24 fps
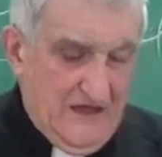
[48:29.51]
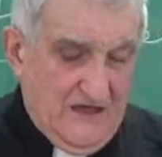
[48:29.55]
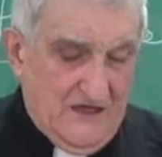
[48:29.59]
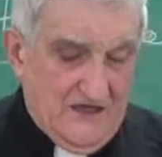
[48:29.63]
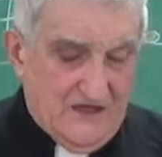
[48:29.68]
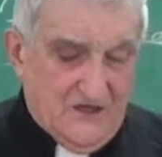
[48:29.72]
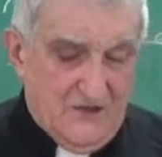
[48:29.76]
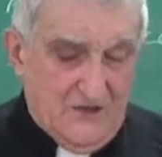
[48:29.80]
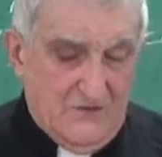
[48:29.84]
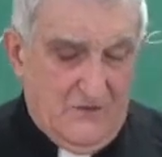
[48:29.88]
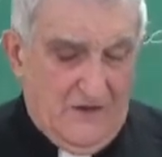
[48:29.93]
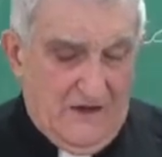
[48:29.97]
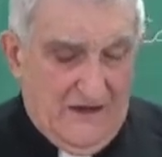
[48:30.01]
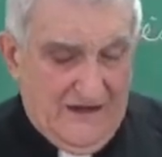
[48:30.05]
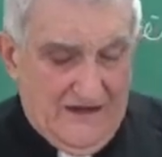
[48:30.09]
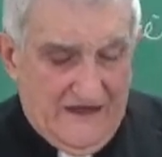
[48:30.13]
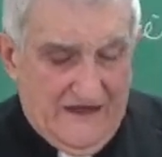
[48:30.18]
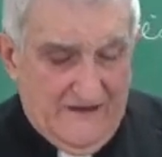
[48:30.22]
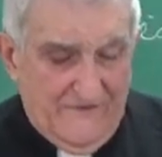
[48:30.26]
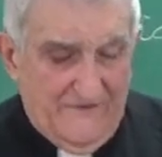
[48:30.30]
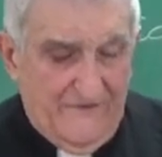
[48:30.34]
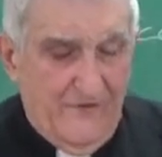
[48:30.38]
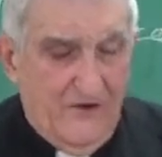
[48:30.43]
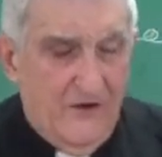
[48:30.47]
So I
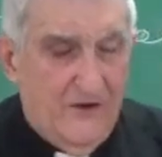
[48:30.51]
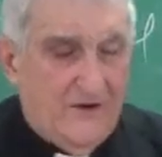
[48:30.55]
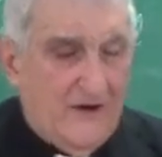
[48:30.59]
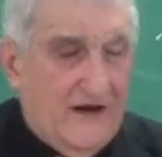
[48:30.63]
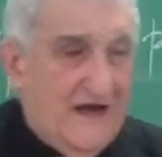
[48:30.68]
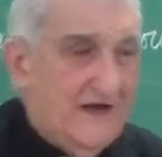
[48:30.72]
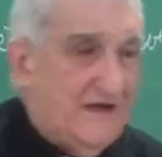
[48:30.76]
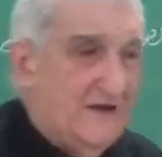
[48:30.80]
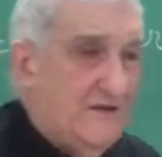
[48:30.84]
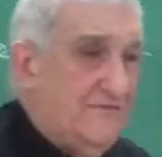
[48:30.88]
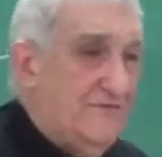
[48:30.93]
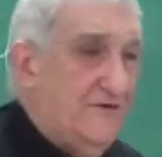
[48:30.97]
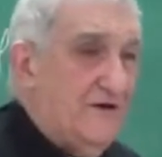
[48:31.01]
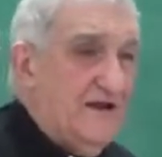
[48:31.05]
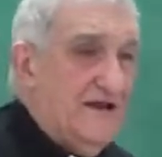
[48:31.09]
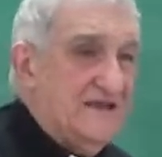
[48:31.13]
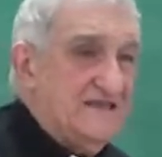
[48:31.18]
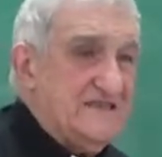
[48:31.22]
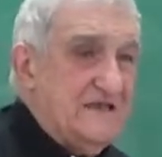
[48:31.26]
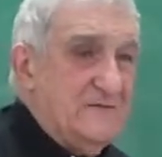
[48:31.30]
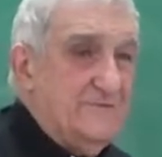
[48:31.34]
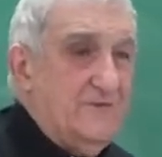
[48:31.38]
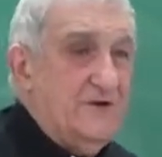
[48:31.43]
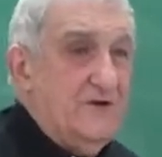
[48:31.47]
have a right, for
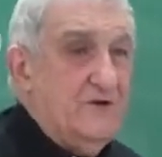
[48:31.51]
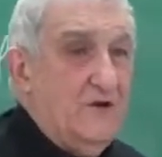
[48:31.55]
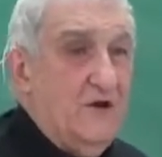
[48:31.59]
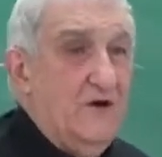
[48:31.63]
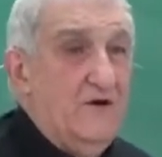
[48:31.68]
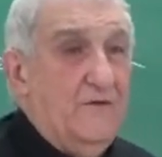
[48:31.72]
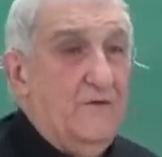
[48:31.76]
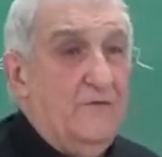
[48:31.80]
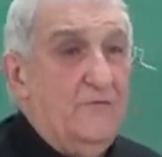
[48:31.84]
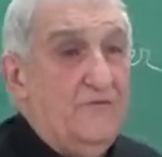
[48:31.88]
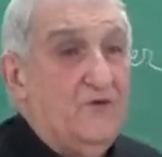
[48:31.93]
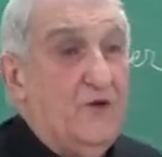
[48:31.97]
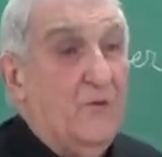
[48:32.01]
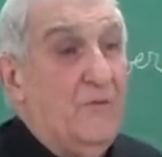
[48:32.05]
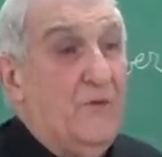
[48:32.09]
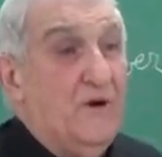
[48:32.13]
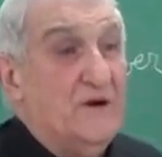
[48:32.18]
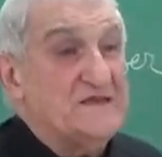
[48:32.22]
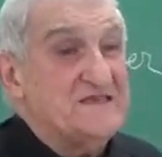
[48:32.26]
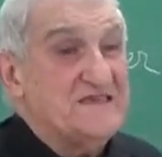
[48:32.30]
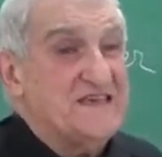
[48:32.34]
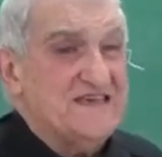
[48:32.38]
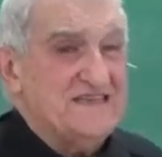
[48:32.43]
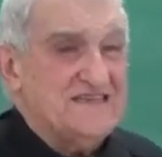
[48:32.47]
example, to
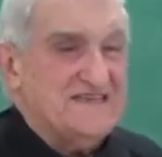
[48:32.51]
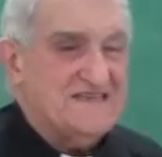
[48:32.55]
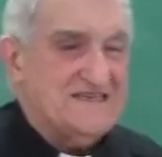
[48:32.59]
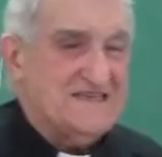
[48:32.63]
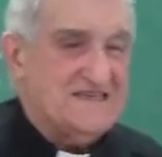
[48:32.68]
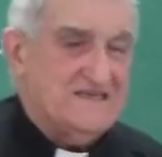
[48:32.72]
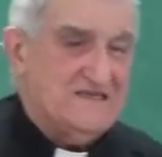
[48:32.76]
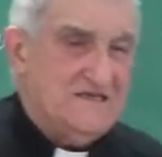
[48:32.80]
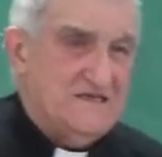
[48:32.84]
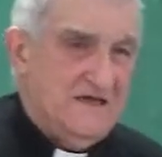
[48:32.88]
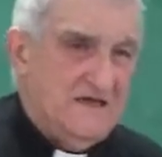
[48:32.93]
possess.